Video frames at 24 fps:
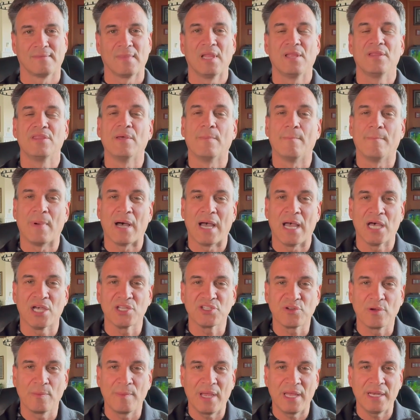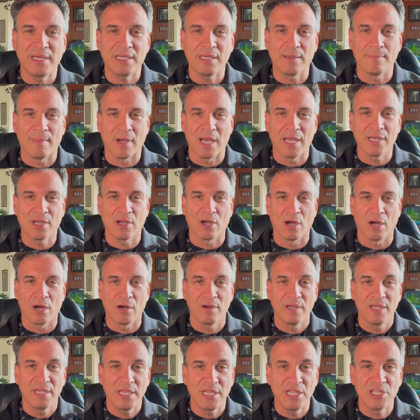The miles remaining in my
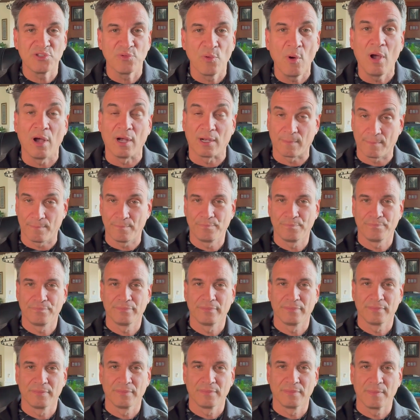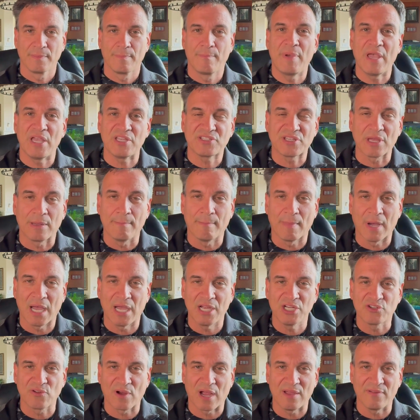car is wrong based on my
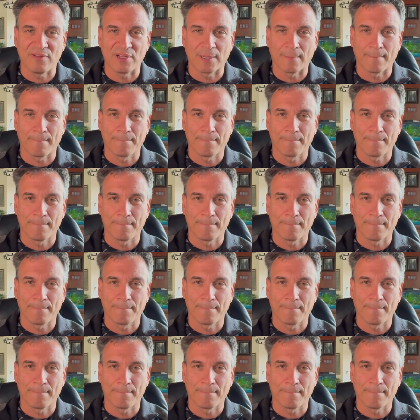driving.